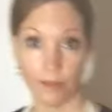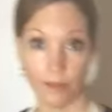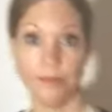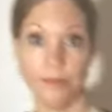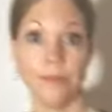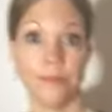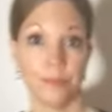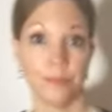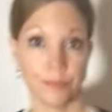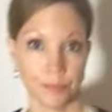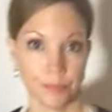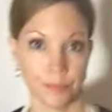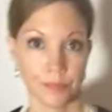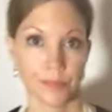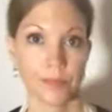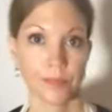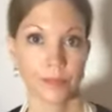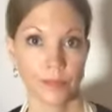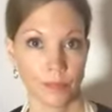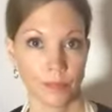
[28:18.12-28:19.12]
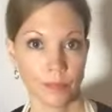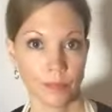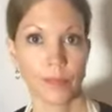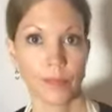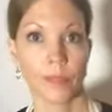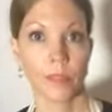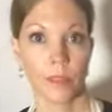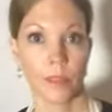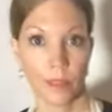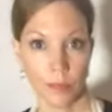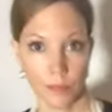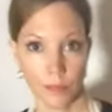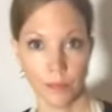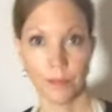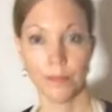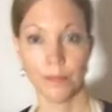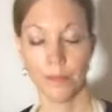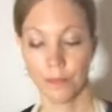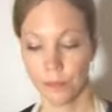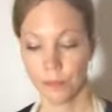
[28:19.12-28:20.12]
Yeah, smooth, smooth. got a
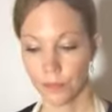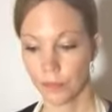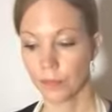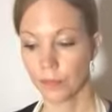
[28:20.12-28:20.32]
little work to do.